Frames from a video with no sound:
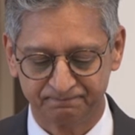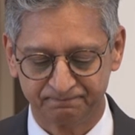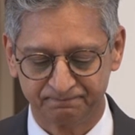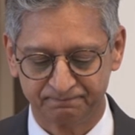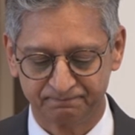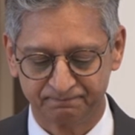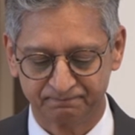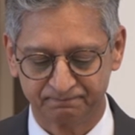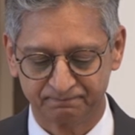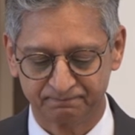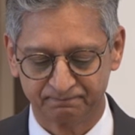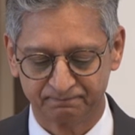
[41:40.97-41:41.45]

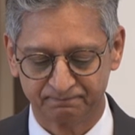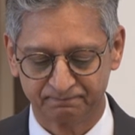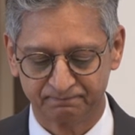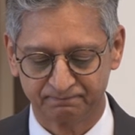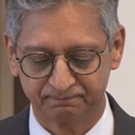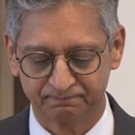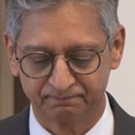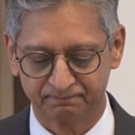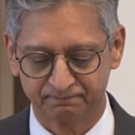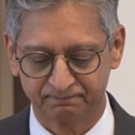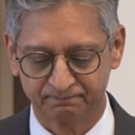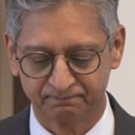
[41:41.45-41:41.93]

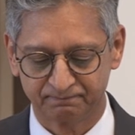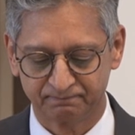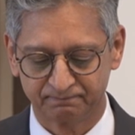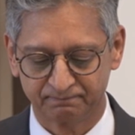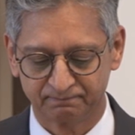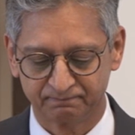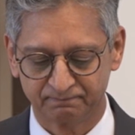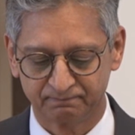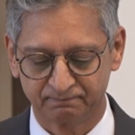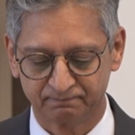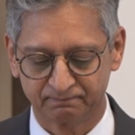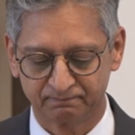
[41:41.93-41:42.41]

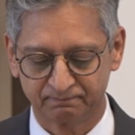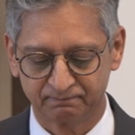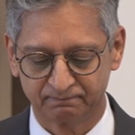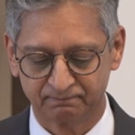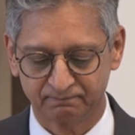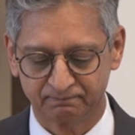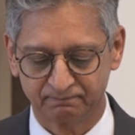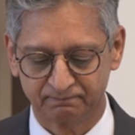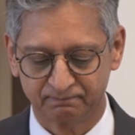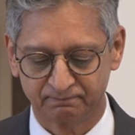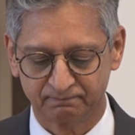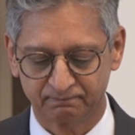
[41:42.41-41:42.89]

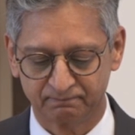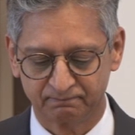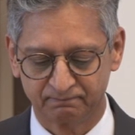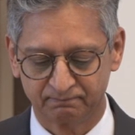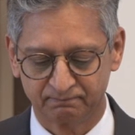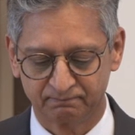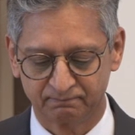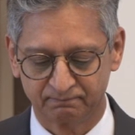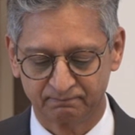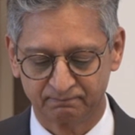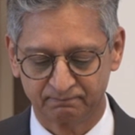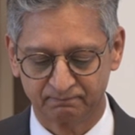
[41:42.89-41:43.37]

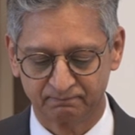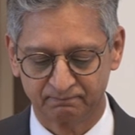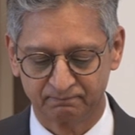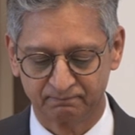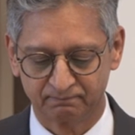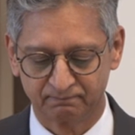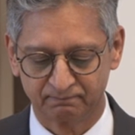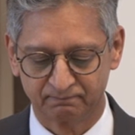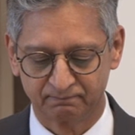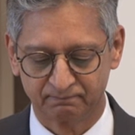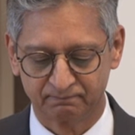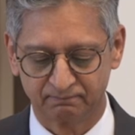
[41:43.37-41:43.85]

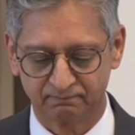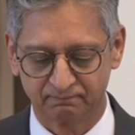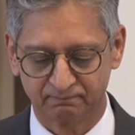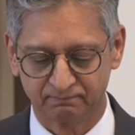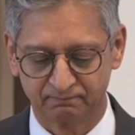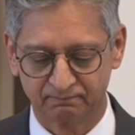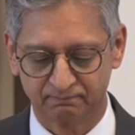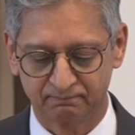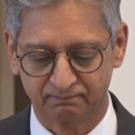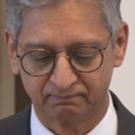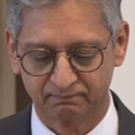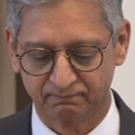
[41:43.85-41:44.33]

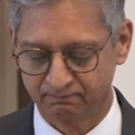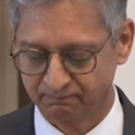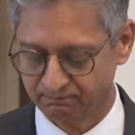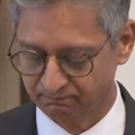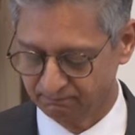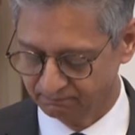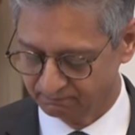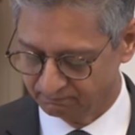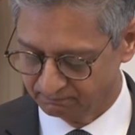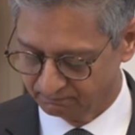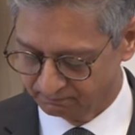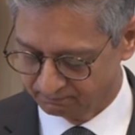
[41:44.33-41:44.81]

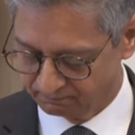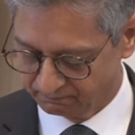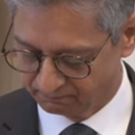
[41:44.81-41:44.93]
No one is speaking in this clip.